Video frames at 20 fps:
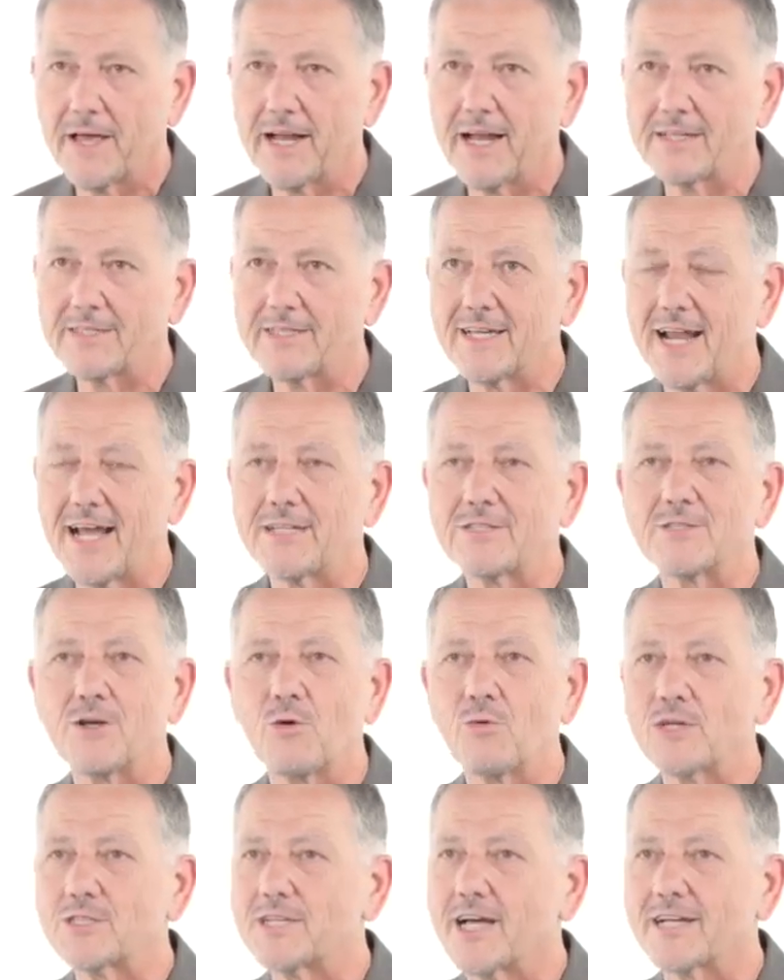and I said, I
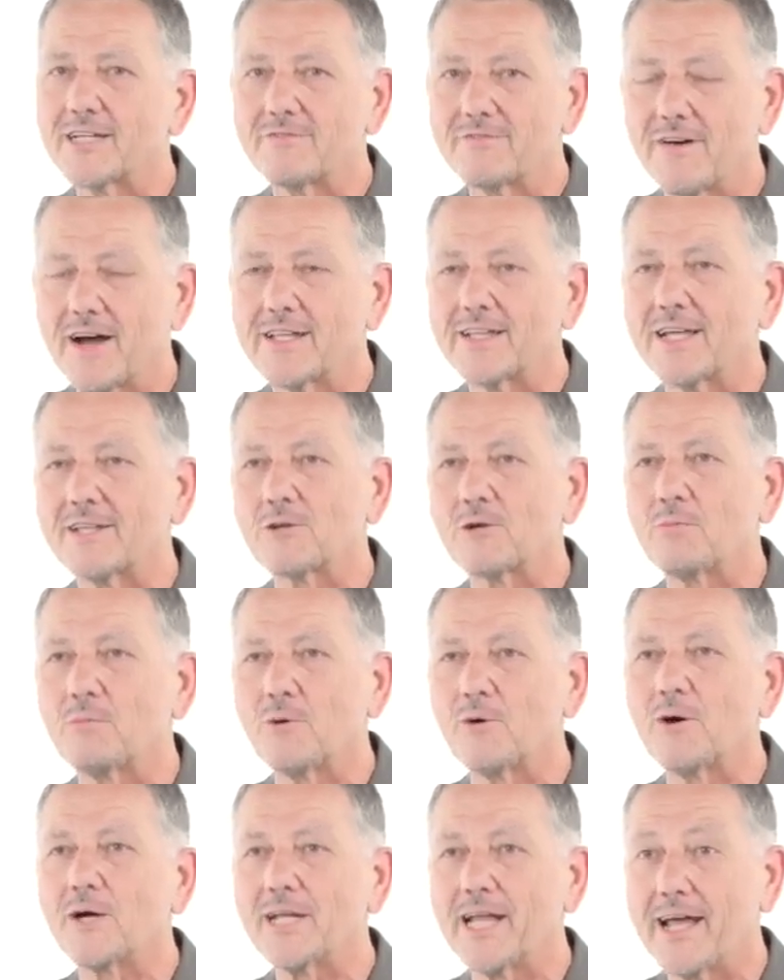so wish I could find that little
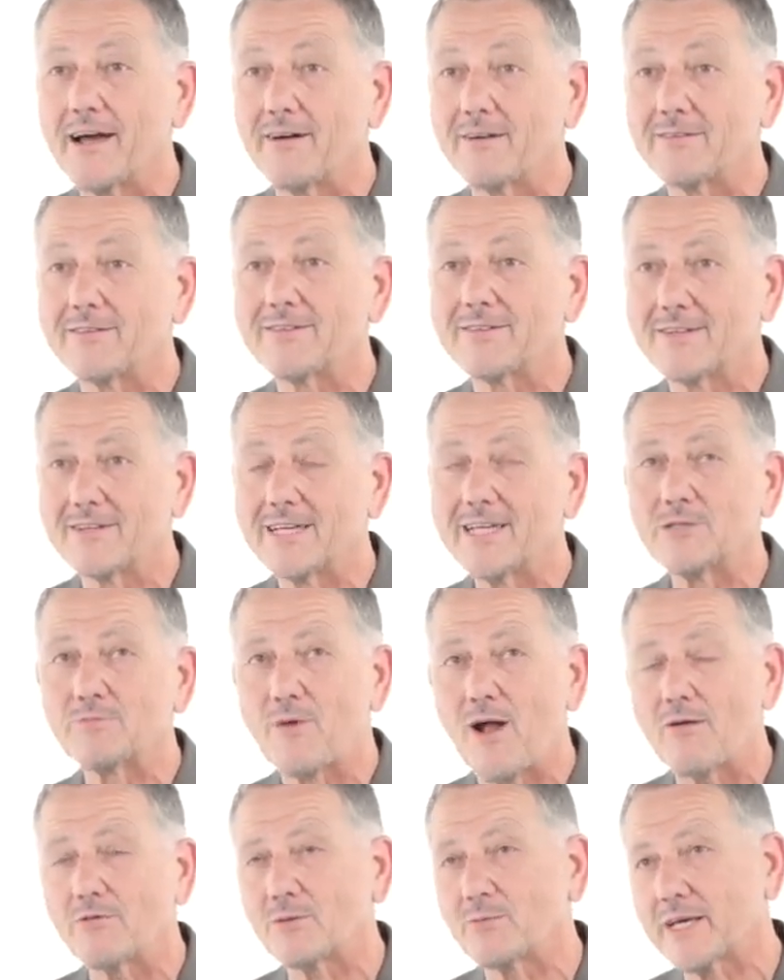boy now. He's
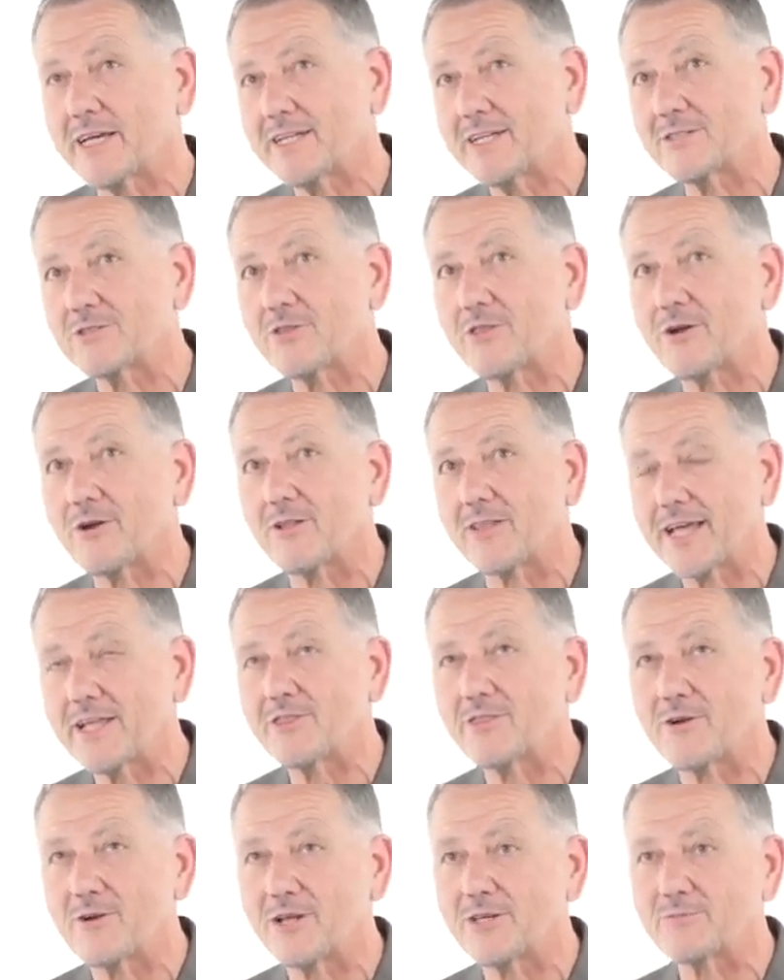probably in his
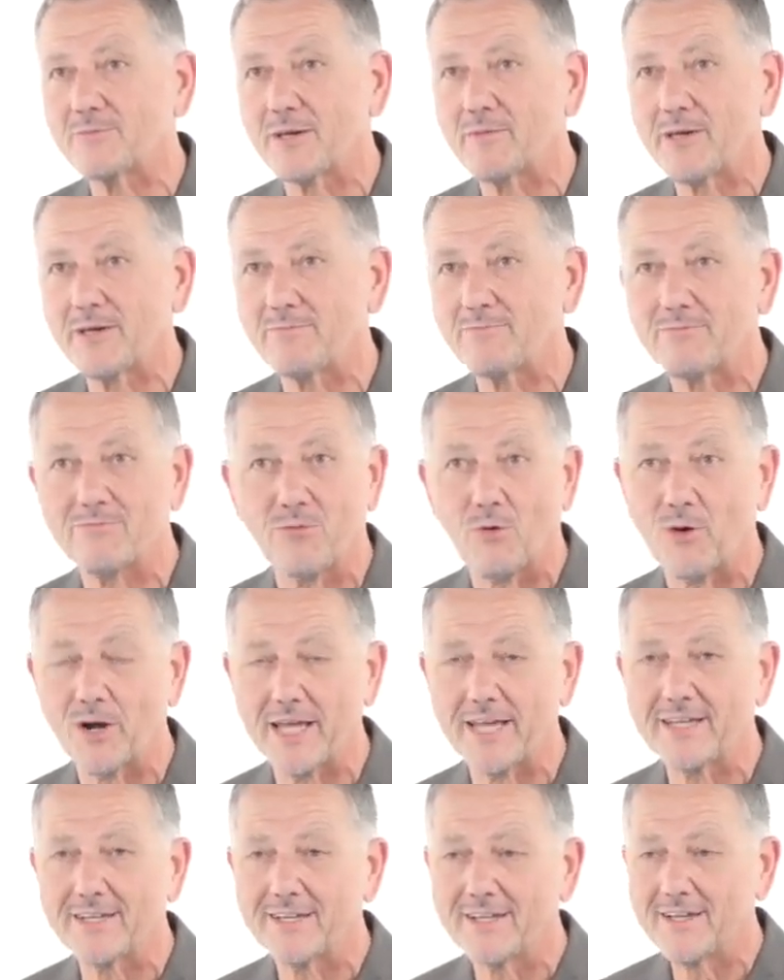late 30s, maybe
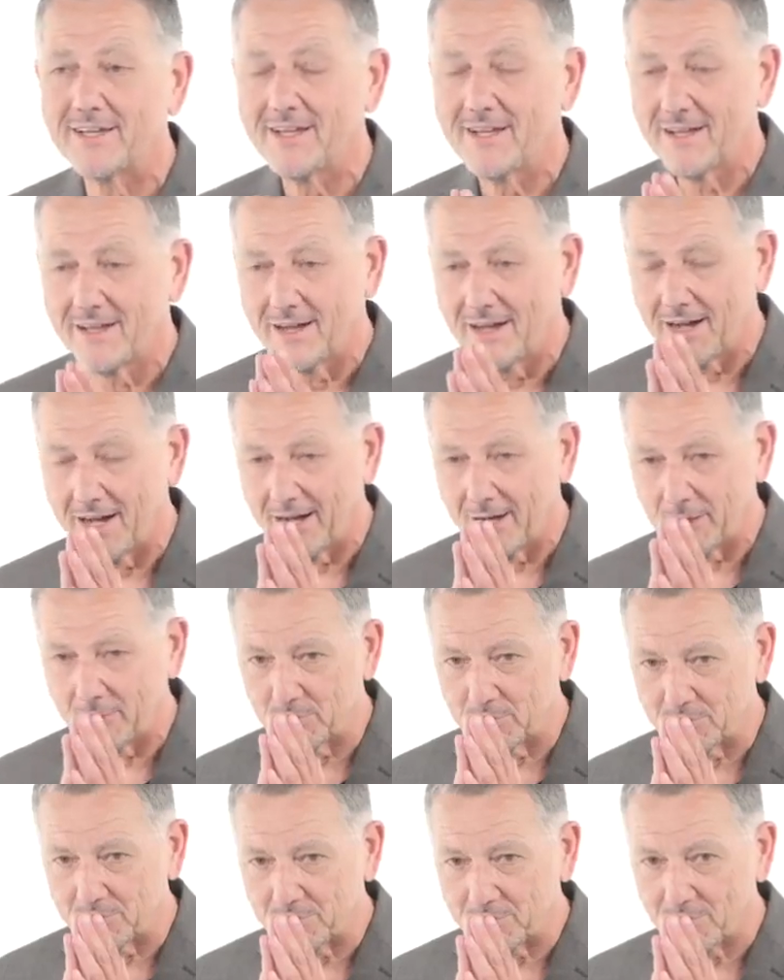40.
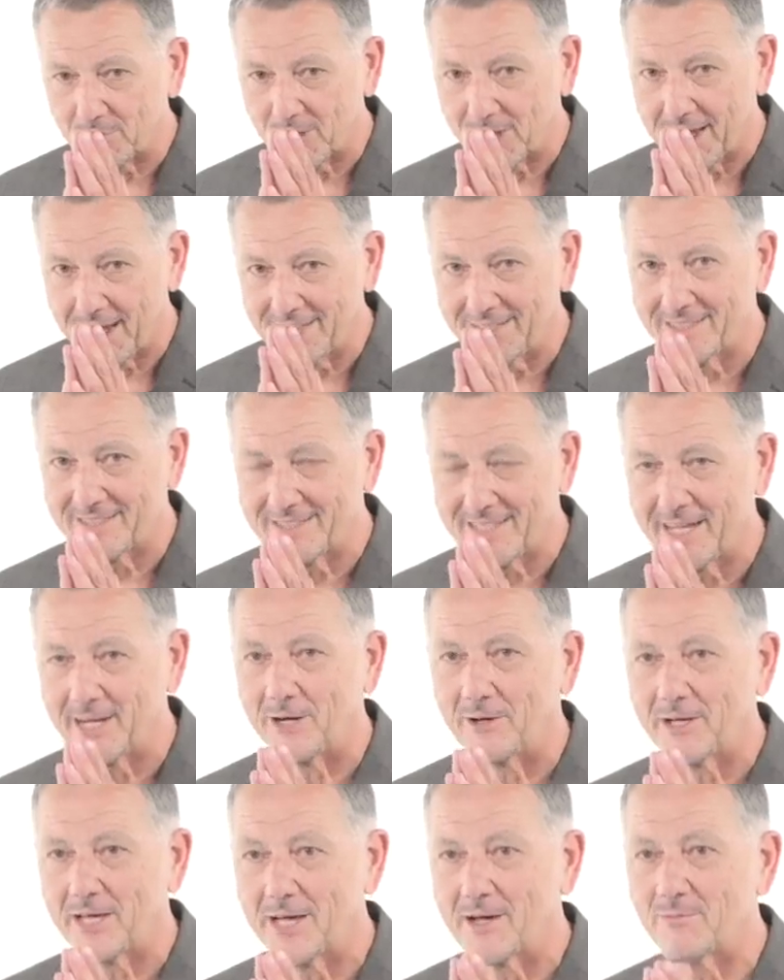And
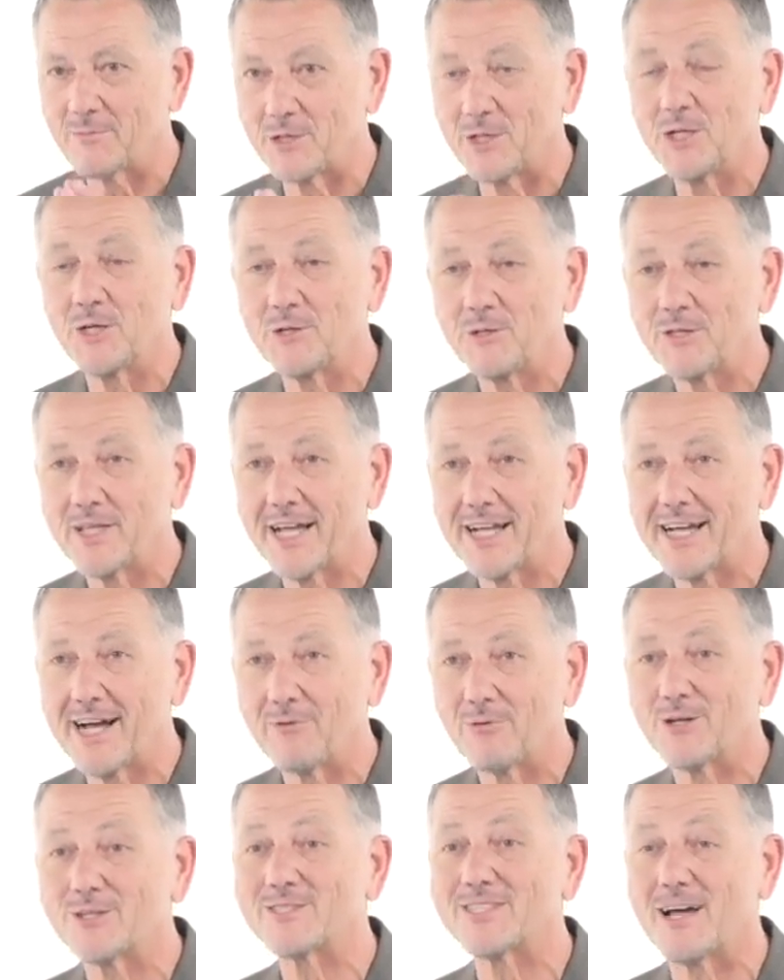tell him, you know who that
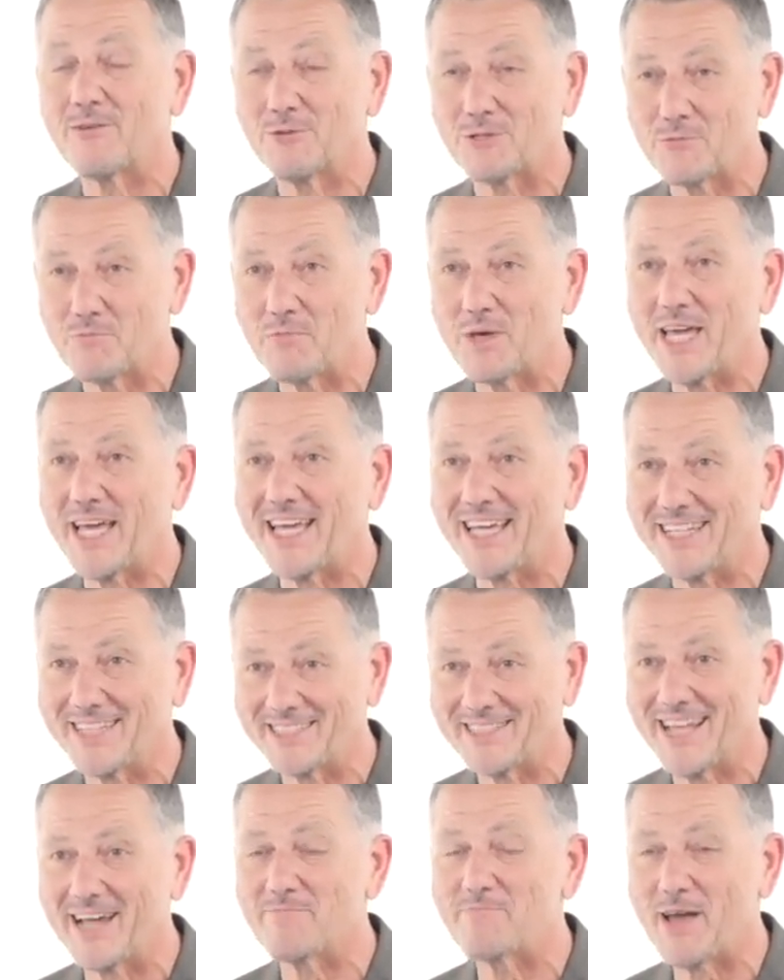guy was? That was me.
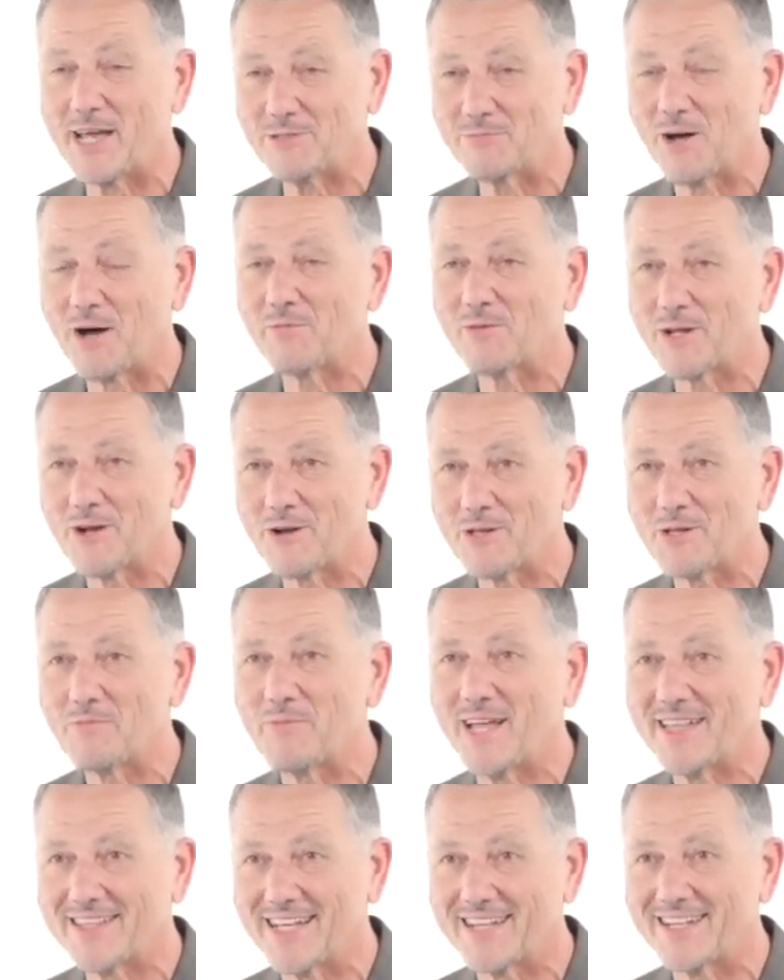That baseball player you
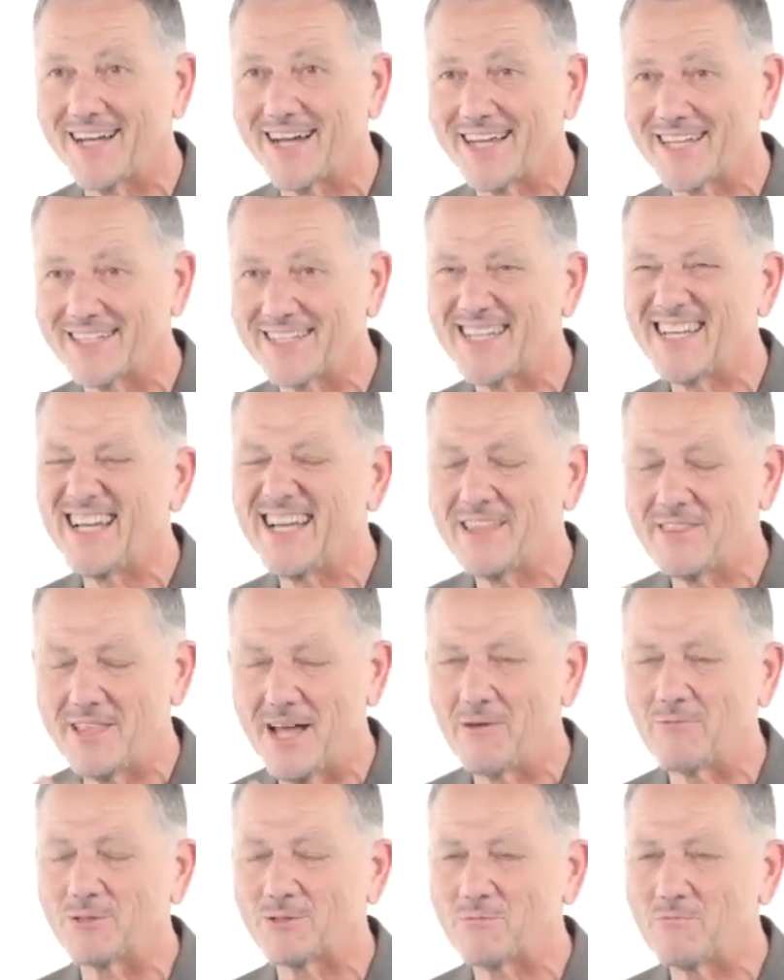met that night?
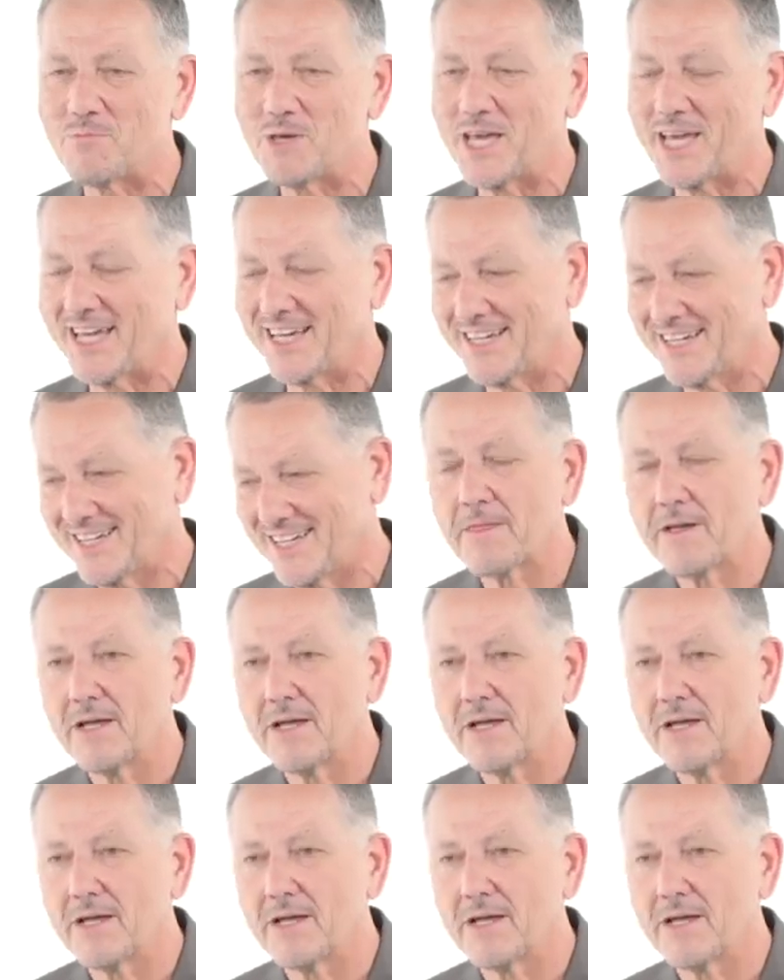That was me.